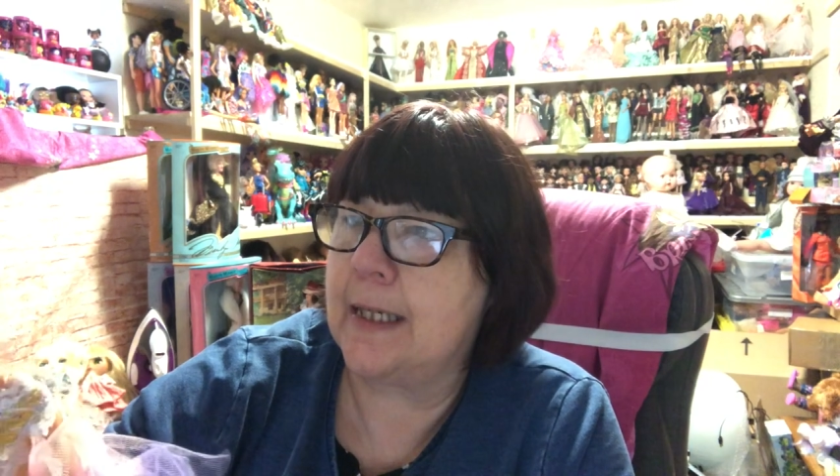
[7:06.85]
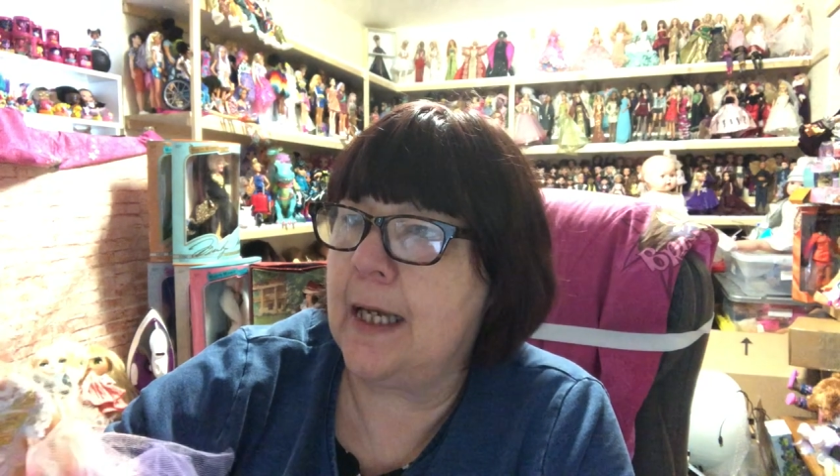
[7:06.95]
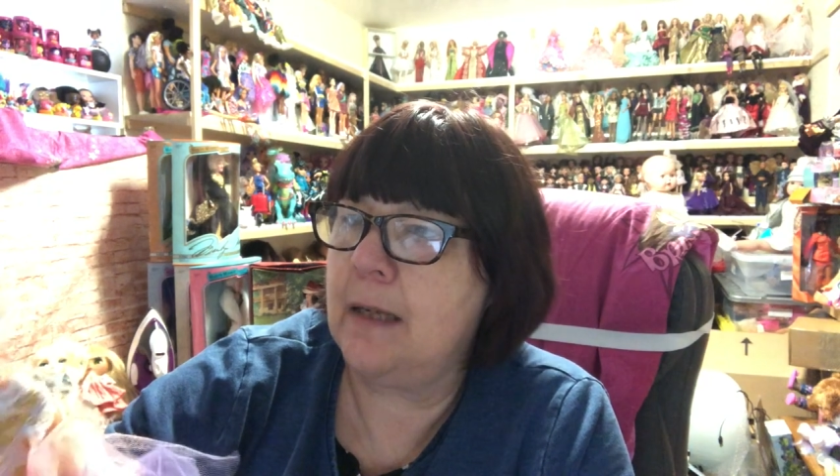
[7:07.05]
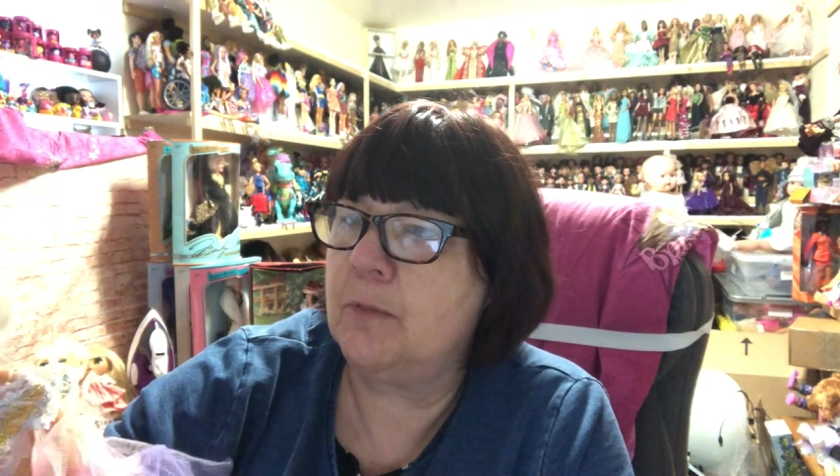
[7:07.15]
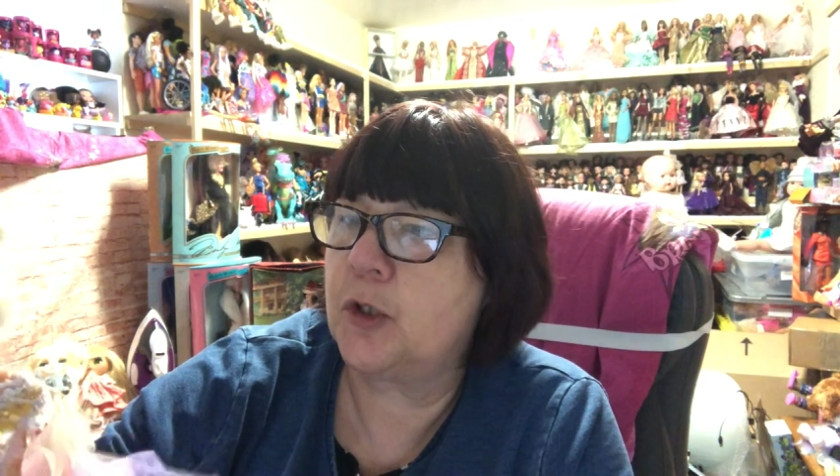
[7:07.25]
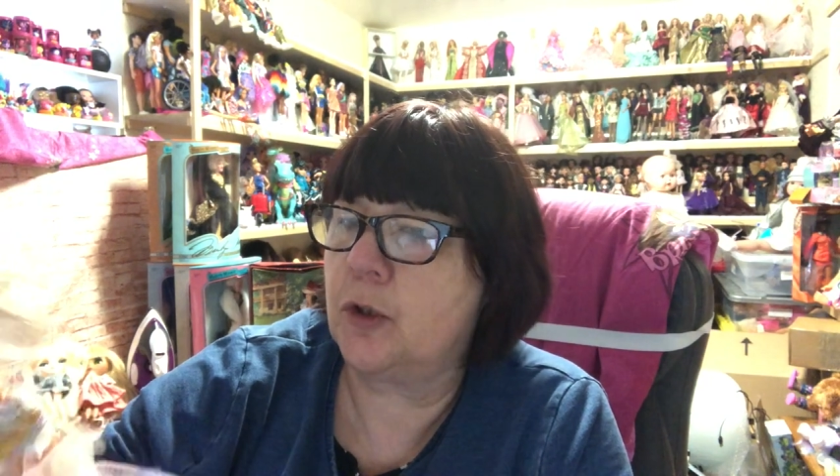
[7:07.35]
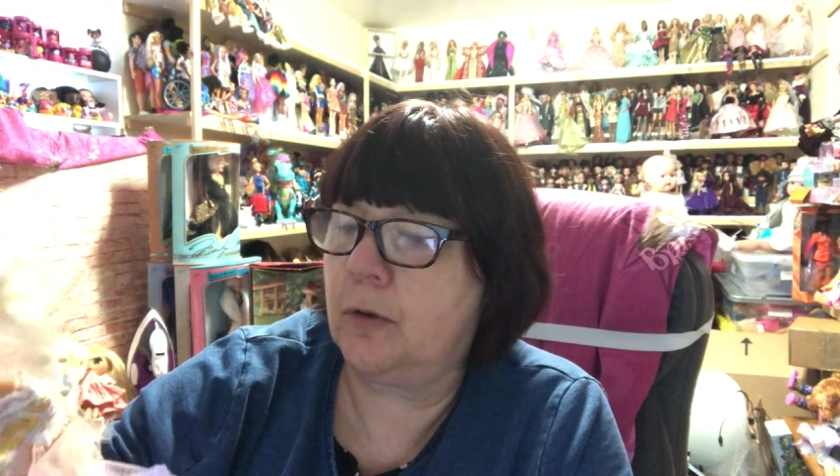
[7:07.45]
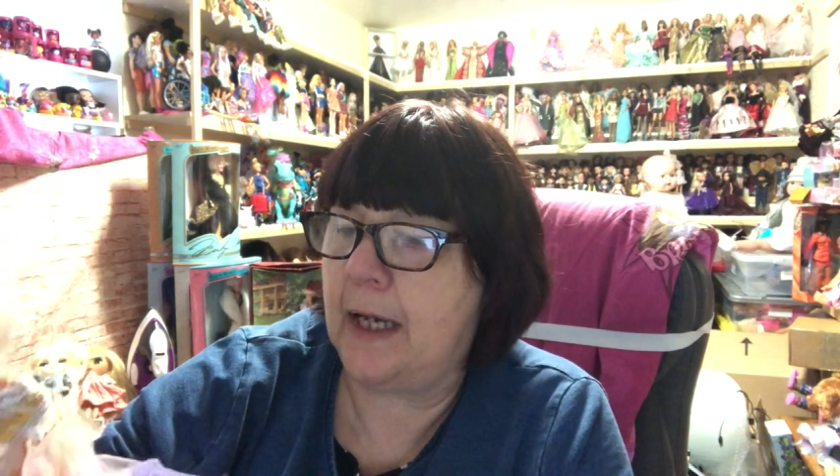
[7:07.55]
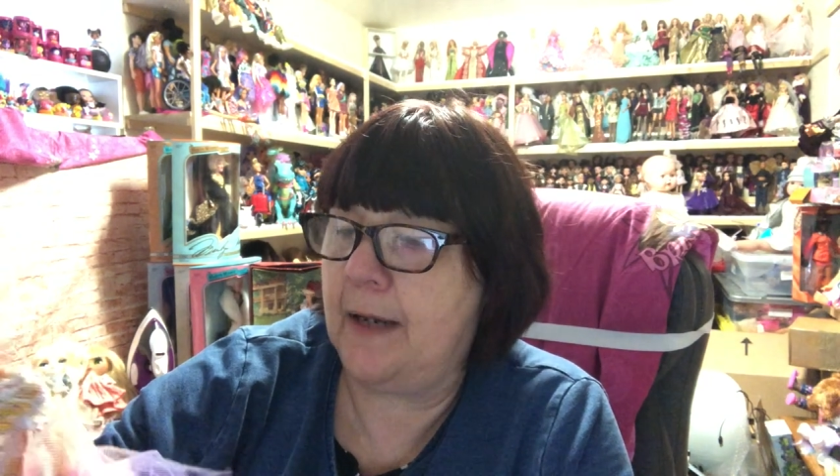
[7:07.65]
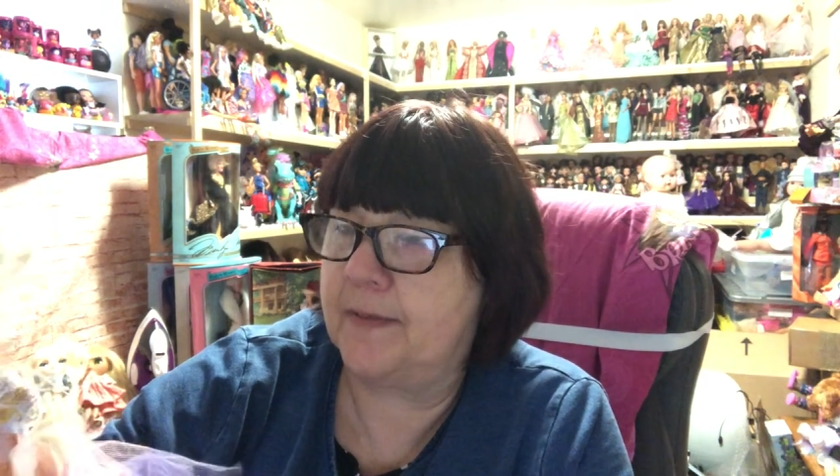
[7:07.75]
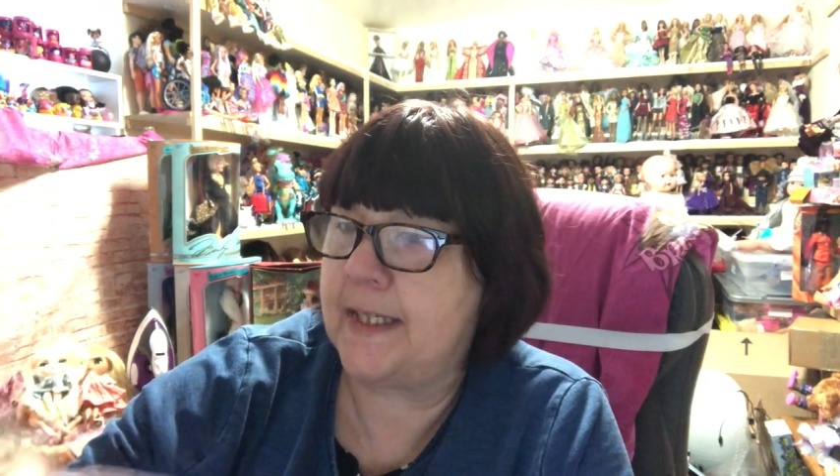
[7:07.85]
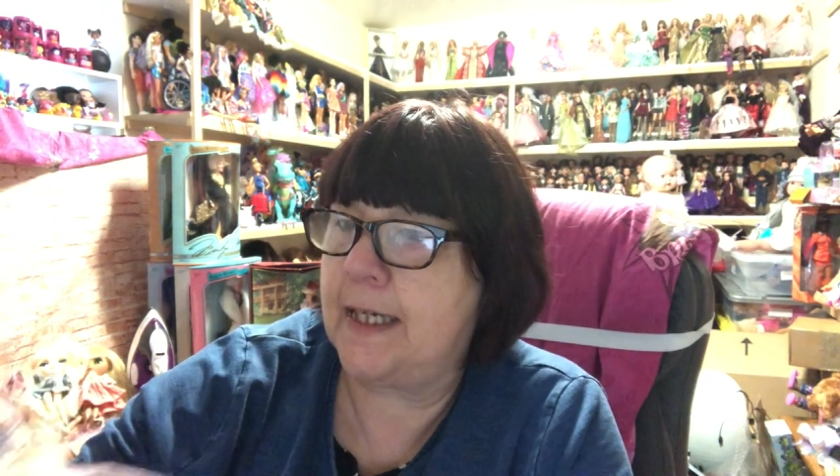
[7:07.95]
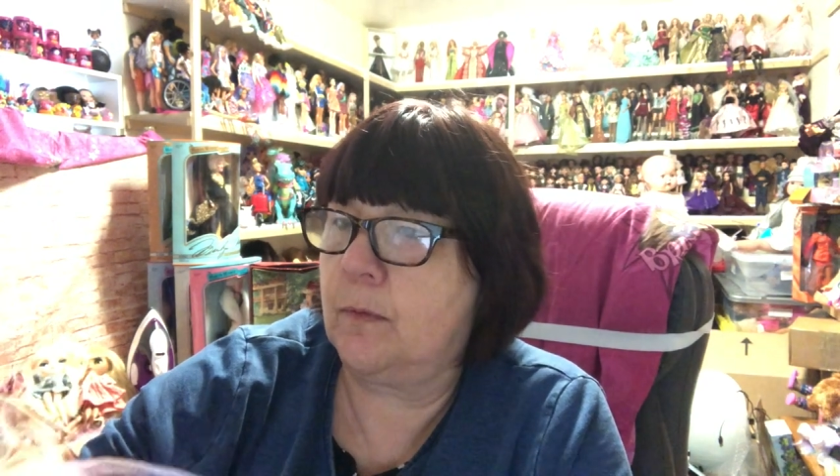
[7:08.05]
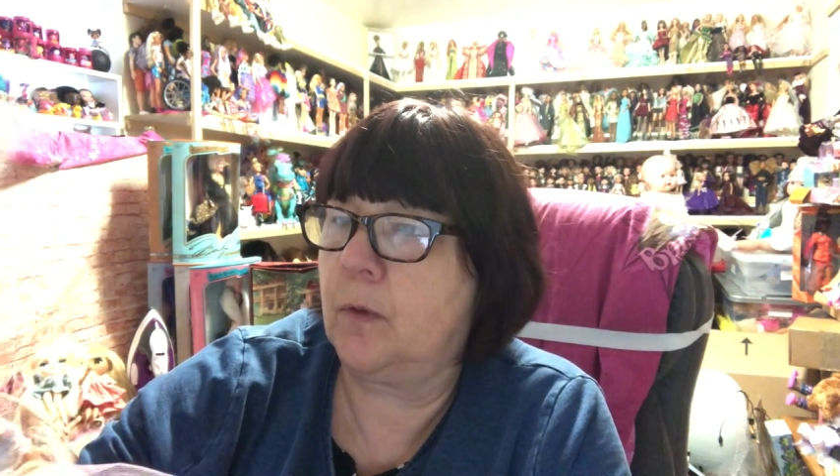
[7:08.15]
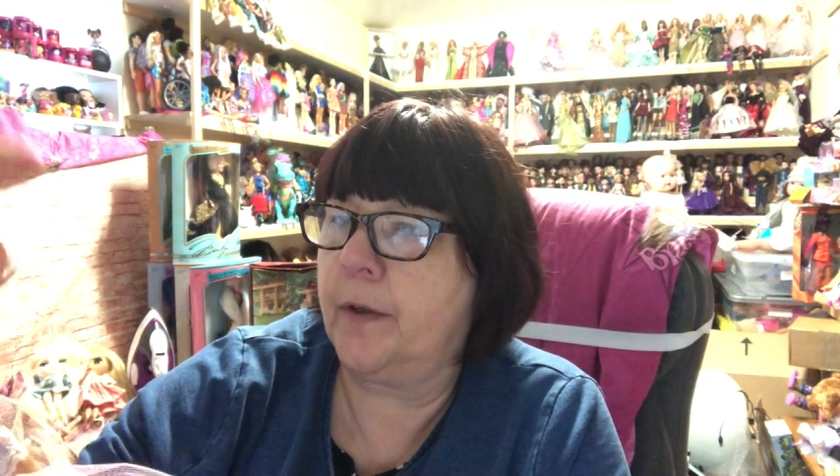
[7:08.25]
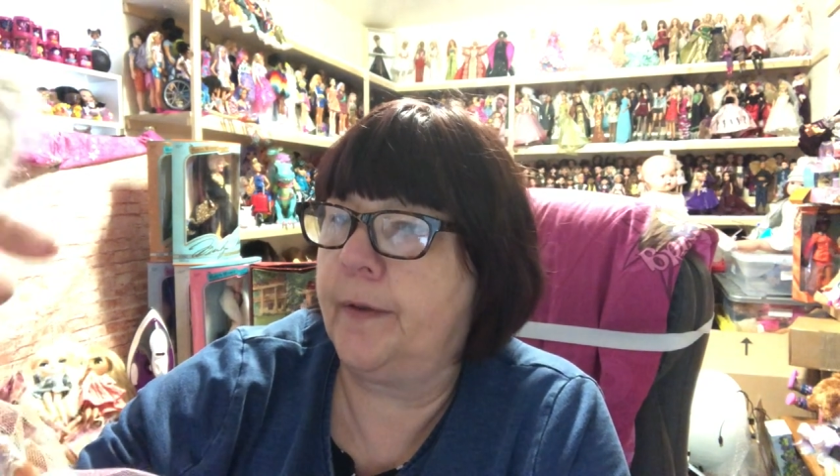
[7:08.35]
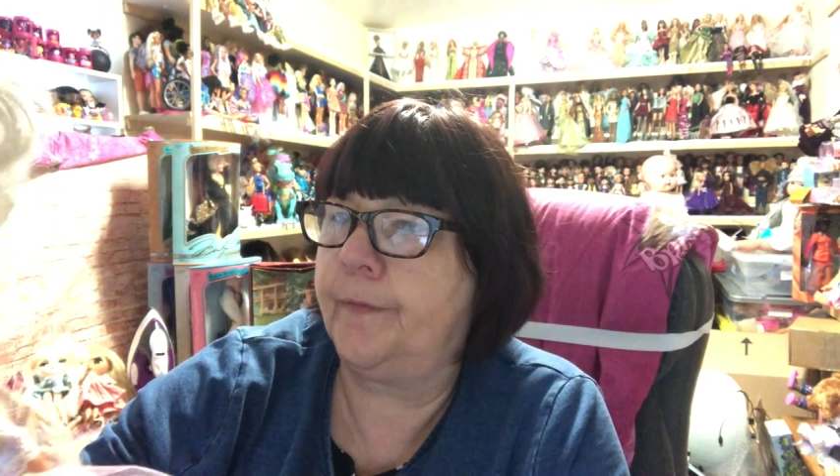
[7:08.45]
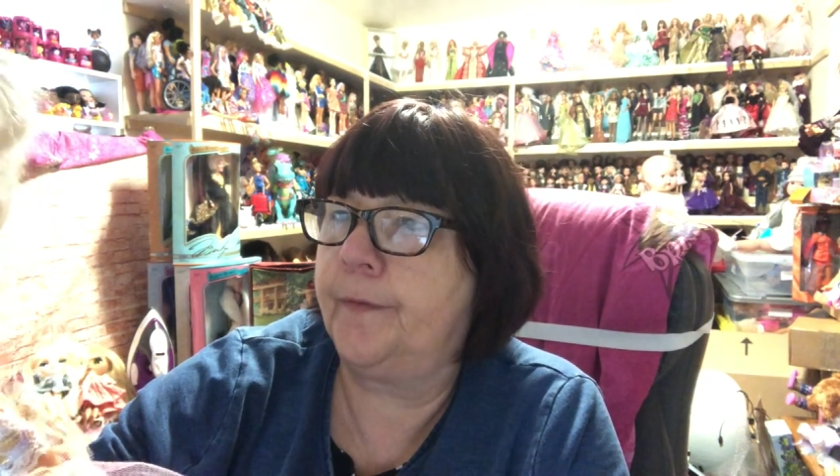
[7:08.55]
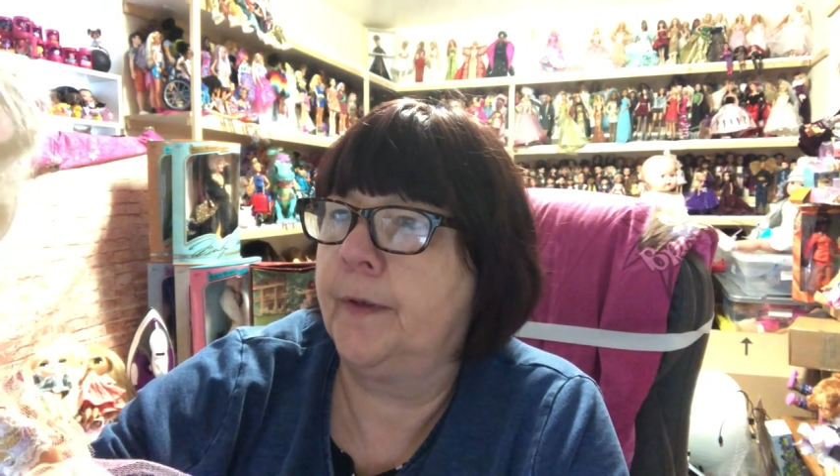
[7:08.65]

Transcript: I'm sure I've seen one of